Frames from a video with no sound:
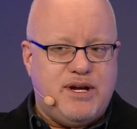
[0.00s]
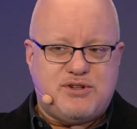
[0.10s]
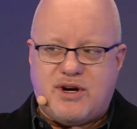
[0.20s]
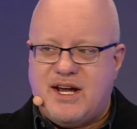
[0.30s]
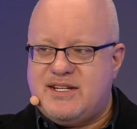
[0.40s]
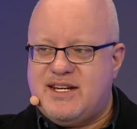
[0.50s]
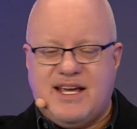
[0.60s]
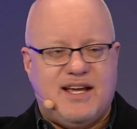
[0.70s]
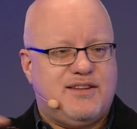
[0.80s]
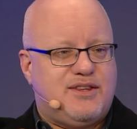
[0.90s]
we tried to
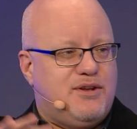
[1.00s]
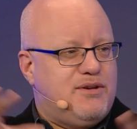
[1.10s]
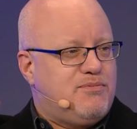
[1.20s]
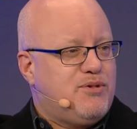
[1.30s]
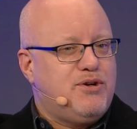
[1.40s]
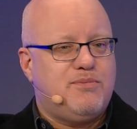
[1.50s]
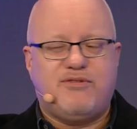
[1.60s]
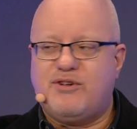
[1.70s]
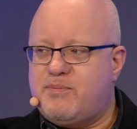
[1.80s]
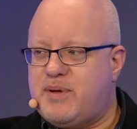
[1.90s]
get the room
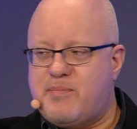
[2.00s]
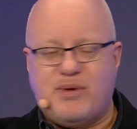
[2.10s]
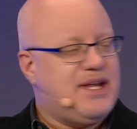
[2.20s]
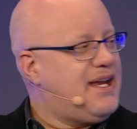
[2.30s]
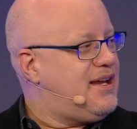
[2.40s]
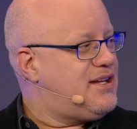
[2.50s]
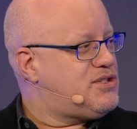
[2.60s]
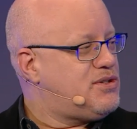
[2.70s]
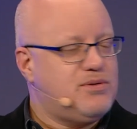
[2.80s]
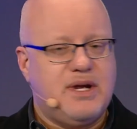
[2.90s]
full of people here
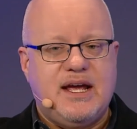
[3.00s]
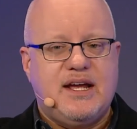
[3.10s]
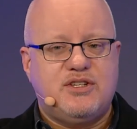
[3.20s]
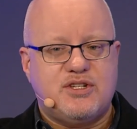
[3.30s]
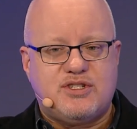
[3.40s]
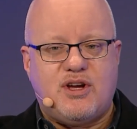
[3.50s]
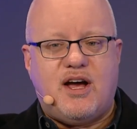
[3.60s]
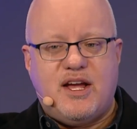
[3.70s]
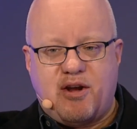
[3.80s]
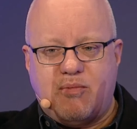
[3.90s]
to
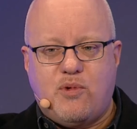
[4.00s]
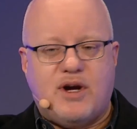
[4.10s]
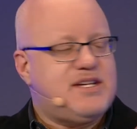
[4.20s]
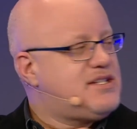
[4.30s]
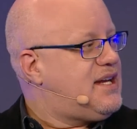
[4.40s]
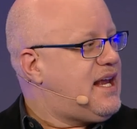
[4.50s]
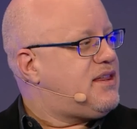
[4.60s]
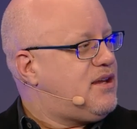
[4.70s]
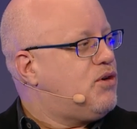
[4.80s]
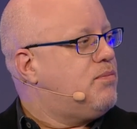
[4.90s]
decide on what is an
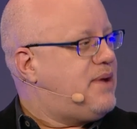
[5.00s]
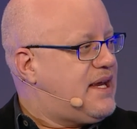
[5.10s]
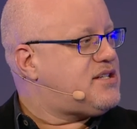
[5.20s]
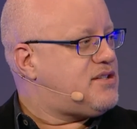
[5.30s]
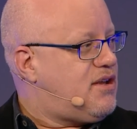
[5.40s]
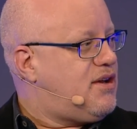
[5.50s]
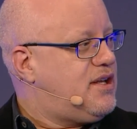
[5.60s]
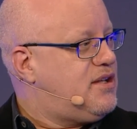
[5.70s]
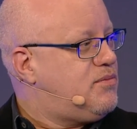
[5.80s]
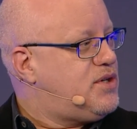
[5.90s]
ethical
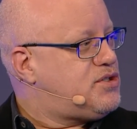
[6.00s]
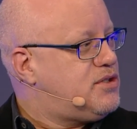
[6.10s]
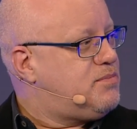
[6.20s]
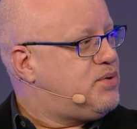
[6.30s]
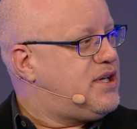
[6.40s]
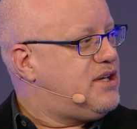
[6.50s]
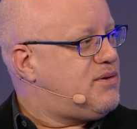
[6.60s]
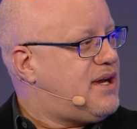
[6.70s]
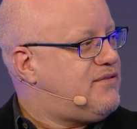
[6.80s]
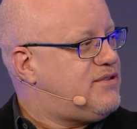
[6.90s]
baseline that we should put
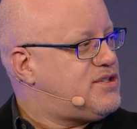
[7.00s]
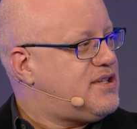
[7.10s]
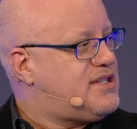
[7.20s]
into artificial